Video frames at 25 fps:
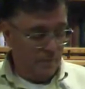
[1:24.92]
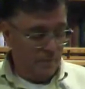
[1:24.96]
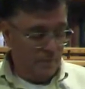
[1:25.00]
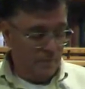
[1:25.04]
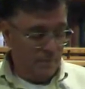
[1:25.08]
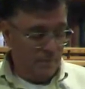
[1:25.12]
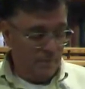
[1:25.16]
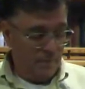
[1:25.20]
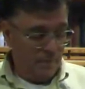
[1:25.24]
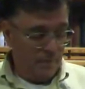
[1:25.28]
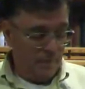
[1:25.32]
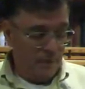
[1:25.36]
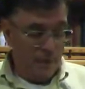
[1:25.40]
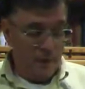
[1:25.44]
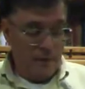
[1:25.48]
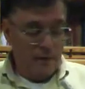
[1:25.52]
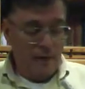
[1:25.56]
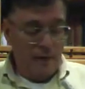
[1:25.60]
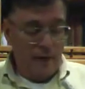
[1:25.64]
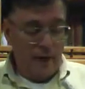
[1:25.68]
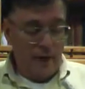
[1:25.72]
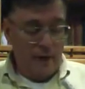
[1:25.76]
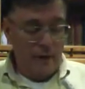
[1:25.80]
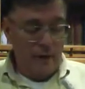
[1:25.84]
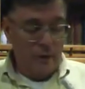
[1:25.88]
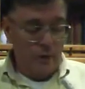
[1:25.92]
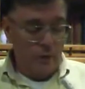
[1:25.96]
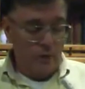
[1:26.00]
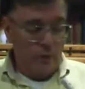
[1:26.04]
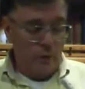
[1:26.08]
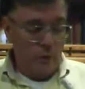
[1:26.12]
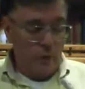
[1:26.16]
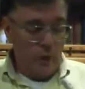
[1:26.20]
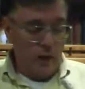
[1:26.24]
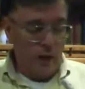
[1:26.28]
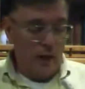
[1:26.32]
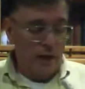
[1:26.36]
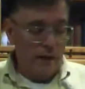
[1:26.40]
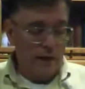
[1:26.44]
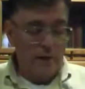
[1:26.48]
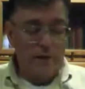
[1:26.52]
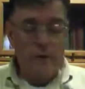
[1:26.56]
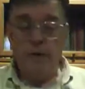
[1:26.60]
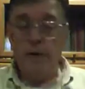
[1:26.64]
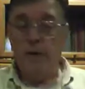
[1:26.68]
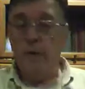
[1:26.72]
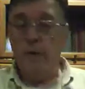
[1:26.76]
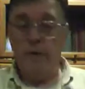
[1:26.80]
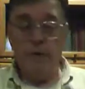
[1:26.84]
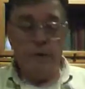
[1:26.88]
If they had to do two I's,
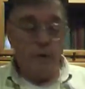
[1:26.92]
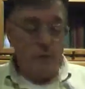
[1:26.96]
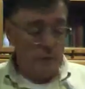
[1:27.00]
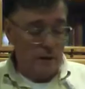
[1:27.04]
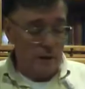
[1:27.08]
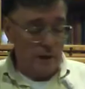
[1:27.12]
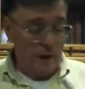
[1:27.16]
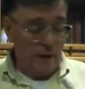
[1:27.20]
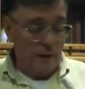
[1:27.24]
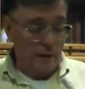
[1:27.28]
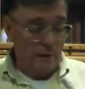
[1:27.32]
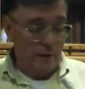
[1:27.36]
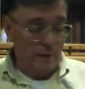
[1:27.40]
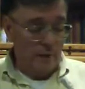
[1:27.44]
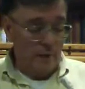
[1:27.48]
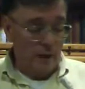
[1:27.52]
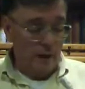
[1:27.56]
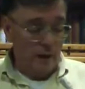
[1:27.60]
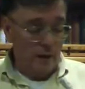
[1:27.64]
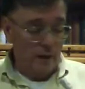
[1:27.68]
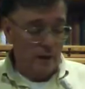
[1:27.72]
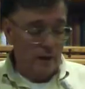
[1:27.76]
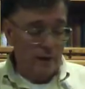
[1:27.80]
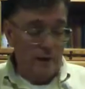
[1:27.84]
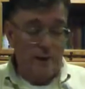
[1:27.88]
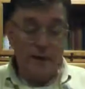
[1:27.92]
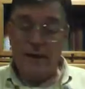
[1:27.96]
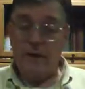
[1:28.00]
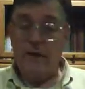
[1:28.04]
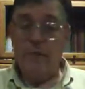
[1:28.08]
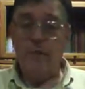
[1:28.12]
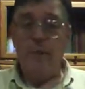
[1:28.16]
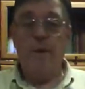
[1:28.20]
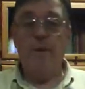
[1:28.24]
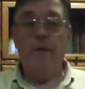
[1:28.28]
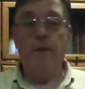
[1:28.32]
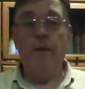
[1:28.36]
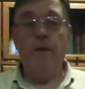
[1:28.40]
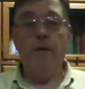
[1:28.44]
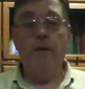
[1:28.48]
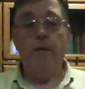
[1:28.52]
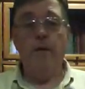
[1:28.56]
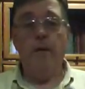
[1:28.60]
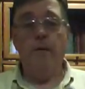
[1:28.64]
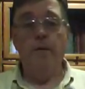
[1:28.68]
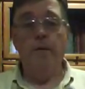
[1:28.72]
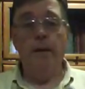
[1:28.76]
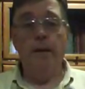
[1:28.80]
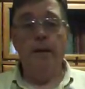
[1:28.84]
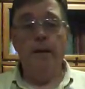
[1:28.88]
they would do an I fada. And that sped things
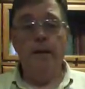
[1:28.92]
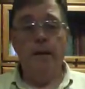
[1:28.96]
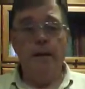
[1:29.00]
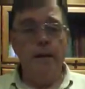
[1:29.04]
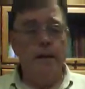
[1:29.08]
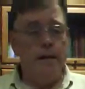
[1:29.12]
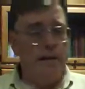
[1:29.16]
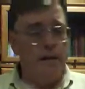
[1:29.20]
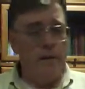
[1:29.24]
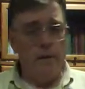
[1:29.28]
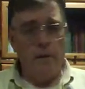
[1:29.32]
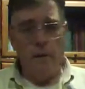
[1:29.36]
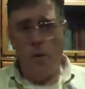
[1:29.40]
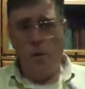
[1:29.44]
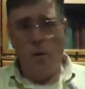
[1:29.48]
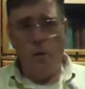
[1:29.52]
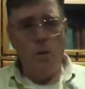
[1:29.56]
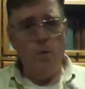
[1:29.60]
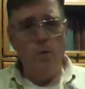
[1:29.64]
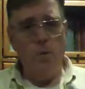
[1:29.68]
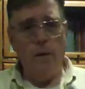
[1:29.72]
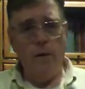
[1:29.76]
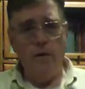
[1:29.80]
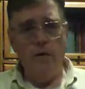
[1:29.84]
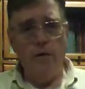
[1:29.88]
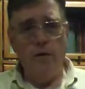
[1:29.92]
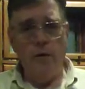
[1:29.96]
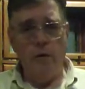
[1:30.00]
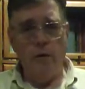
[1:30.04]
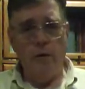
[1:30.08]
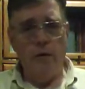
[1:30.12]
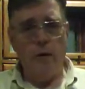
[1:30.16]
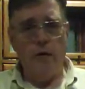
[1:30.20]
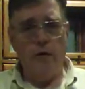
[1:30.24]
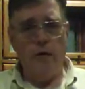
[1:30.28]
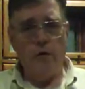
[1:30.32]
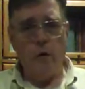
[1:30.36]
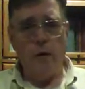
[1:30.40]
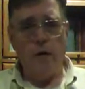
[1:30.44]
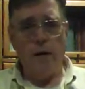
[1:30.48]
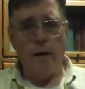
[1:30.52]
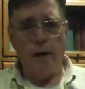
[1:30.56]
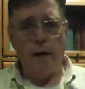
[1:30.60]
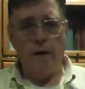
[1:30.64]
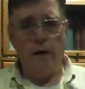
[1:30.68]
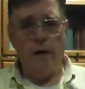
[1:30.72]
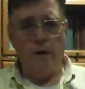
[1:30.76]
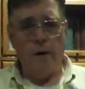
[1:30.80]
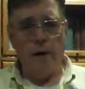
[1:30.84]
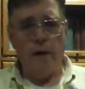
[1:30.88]
up. There are a whole bunch of
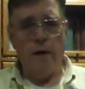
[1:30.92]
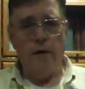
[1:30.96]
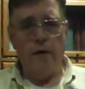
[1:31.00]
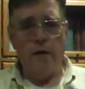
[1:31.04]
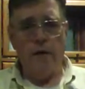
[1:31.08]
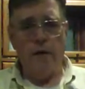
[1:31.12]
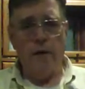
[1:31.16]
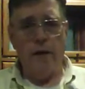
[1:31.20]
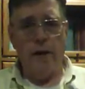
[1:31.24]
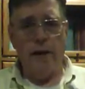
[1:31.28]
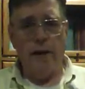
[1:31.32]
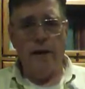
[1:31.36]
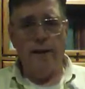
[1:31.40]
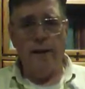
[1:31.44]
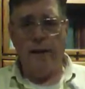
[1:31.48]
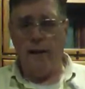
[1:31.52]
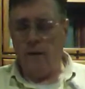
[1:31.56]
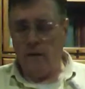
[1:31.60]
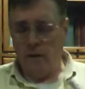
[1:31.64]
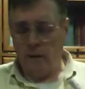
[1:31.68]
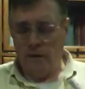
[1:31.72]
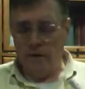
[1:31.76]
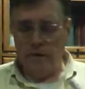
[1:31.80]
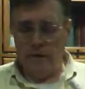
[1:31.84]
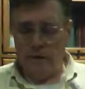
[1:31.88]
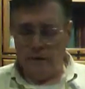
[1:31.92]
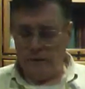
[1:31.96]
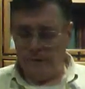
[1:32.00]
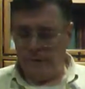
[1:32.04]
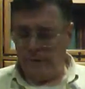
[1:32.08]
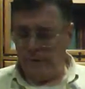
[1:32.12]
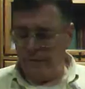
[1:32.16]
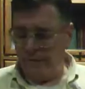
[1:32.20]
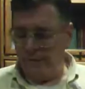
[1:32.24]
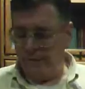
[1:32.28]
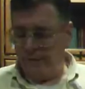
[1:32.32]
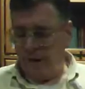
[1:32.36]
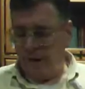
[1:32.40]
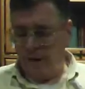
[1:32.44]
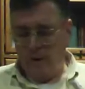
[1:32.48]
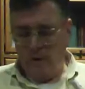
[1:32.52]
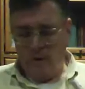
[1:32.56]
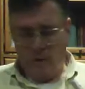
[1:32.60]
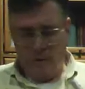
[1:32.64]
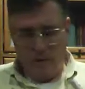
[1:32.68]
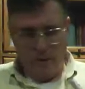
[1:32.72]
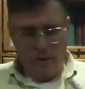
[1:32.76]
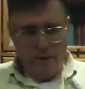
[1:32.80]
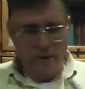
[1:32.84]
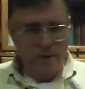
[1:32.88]
shorthand devices like that, hundreds of
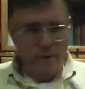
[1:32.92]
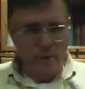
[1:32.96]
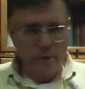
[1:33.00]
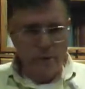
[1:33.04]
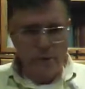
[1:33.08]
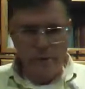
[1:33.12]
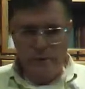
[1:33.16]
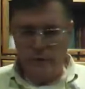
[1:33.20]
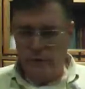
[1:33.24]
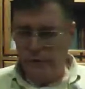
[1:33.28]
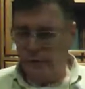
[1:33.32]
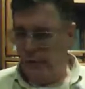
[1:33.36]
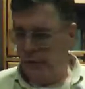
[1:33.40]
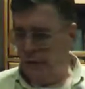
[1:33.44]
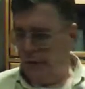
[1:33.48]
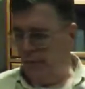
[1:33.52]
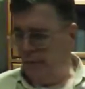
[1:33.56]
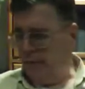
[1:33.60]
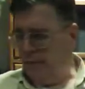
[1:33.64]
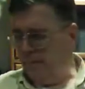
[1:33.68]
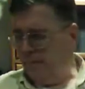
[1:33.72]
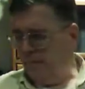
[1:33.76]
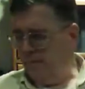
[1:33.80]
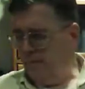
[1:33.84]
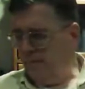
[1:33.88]
them. This one survives.